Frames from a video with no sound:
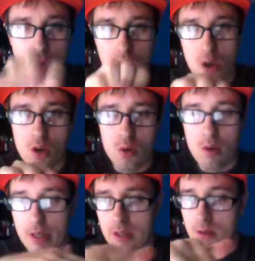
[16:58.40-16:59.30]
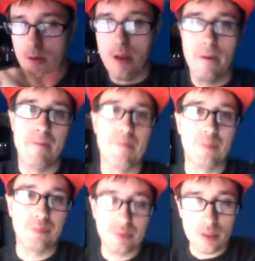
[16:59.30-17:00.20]
So yeah.
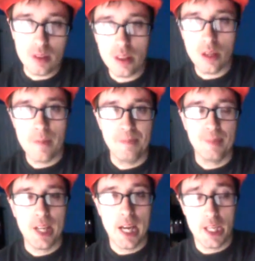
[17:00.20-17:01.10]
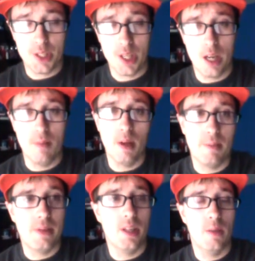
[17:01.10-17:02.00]
Hatch came up,
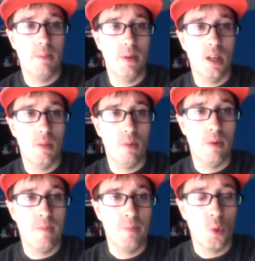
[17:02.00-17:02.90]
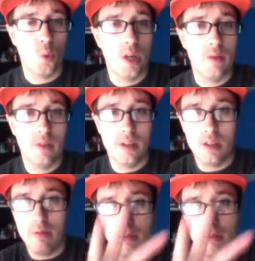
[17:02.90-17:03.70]
step up. Wide receiver,